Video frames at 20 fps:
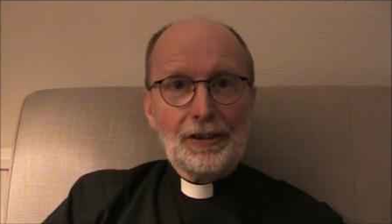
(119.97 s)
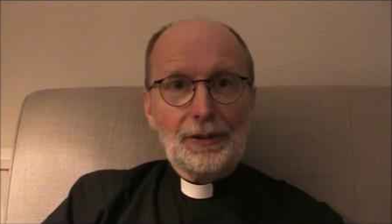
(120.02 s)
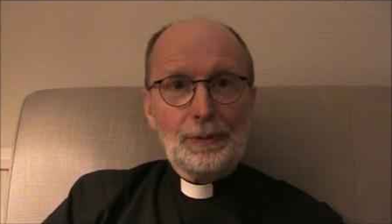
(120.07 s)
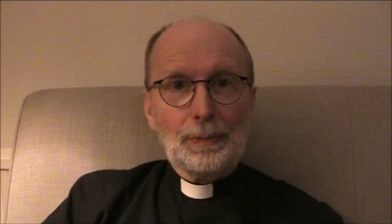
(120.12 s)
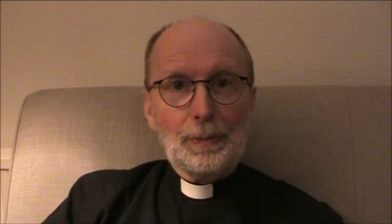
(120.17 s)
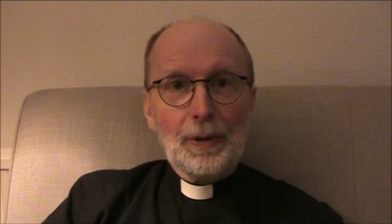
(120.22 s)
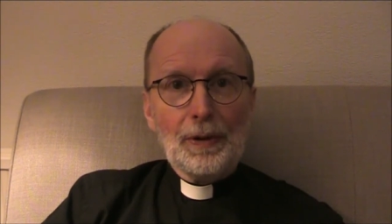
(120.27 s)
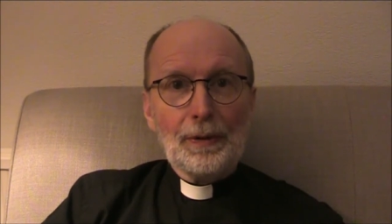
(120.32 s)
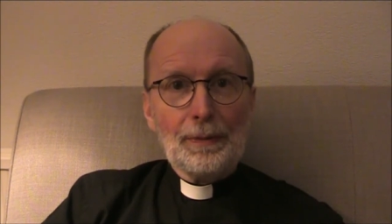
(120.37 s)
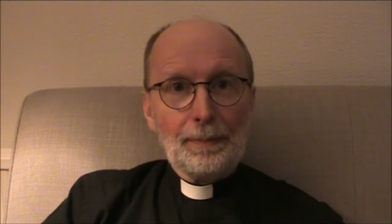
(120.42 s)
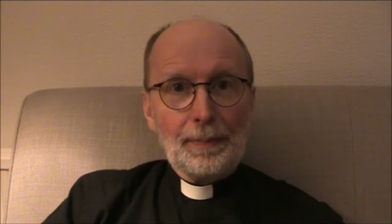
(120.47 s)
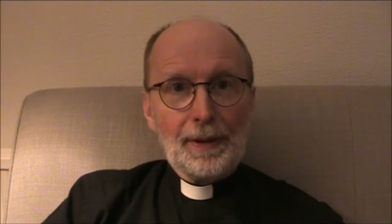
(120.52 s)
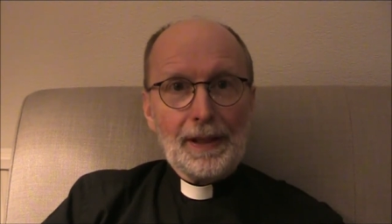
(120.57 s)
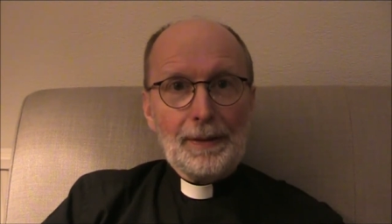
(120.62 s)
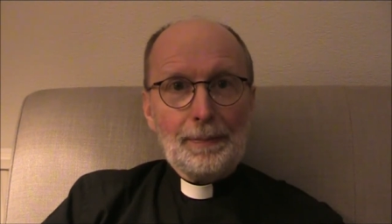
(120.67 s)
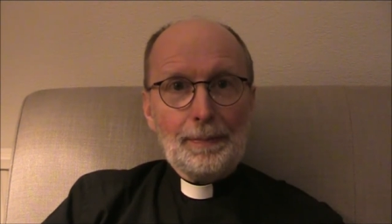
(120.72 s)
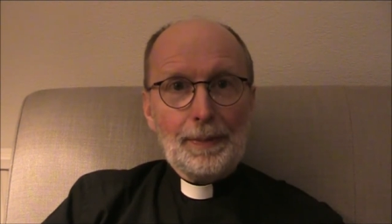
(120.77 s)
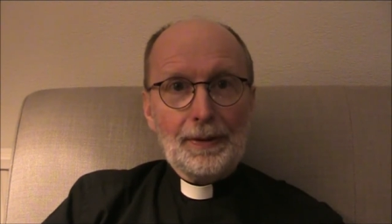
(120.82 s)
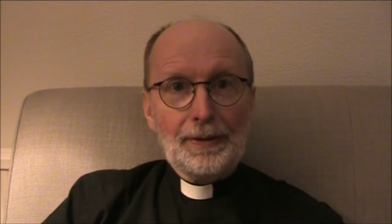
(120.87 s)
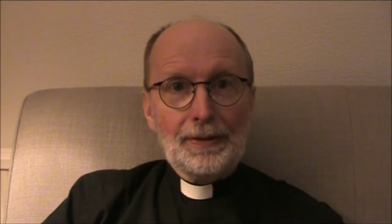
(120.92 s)
to what
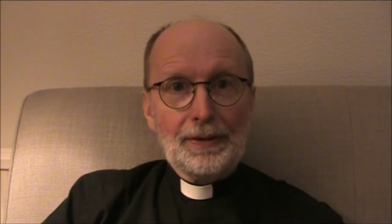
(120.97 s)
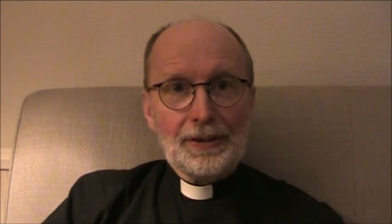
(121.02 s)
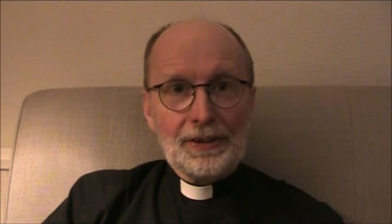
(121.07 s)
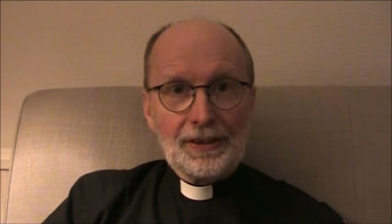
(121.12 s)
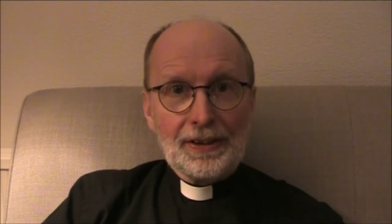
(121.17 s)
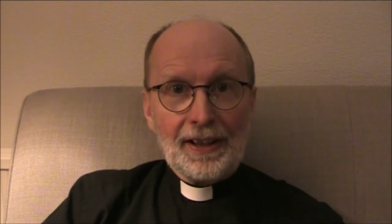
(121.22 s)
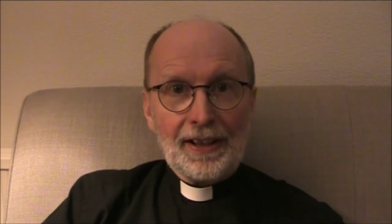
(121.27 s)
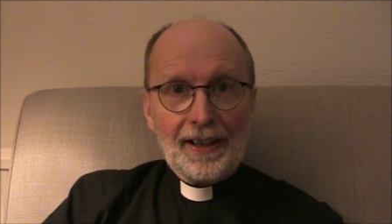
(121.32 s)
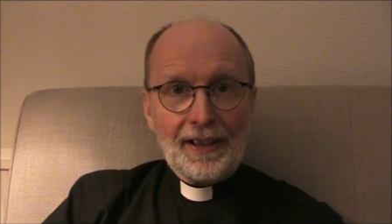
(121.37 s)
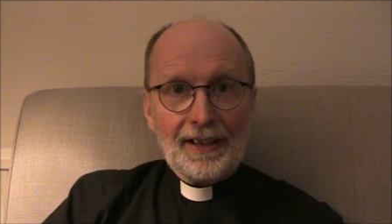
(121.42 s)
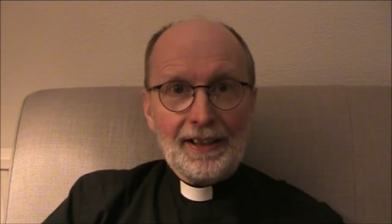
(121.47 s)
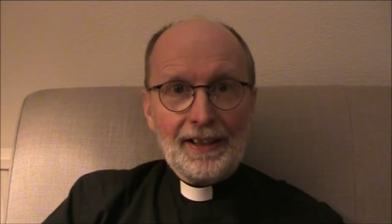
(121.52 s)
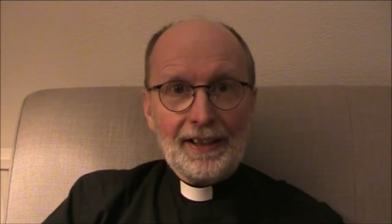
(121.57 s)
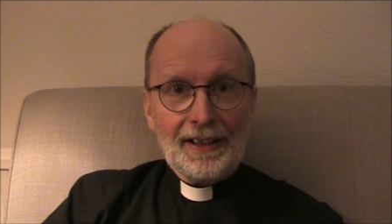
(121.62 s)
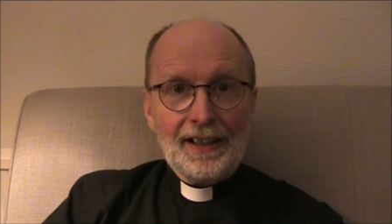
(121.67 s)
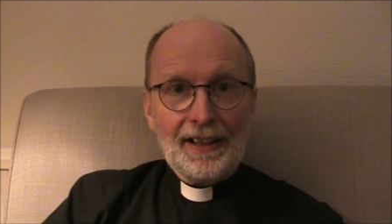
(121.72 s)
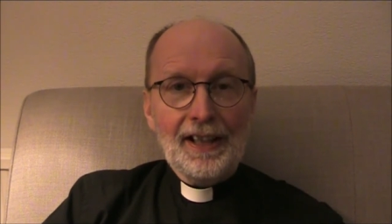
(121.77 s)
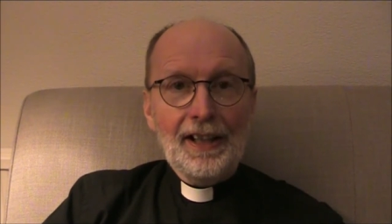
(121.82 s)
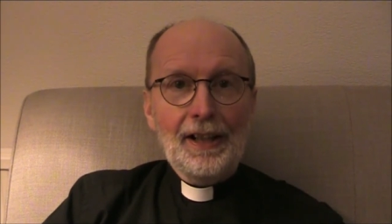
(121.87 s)
people say,